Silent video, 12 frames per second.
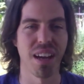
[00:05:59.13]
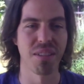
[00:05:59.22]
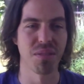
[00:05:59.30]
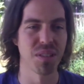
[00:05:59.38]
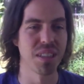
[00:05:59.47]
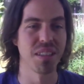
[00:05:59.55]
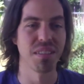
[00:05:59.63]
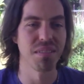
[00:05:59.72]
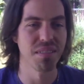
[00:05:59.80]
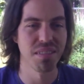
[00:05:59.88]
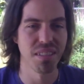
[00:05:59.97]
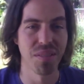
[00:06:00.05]
written
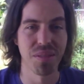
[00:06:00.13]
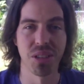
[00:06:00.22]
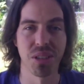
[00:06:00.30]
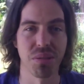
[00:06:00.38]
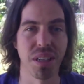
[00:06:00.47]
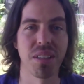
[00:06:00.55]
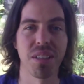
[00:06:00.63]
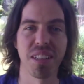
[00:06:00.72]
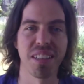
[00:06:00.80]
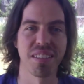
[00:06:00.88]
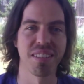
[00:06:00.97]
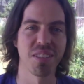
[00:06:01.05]
"Love Is Surrender"
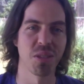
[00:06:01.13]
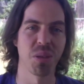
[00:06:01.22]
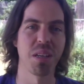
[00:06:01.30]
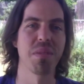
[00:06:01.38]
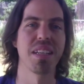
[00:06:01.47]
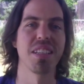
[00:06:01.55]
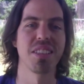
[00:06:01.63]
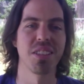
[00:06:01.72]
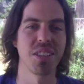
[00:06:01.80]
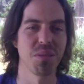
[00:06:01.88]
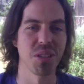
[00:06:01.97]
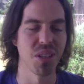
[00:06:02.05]
in 20 minutes,
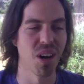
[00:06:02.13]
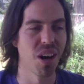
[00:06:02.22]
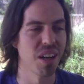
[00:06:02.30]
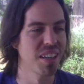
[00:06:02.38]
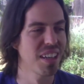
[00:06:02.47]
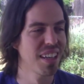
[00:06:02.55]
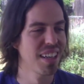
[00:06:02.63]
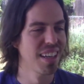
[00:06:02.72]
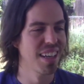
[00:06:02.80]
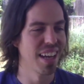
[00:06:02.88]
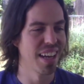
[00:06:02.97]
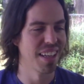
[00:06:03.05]
and she was gone.
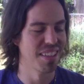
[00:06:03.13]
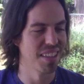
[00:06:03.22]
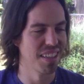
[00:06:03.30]
And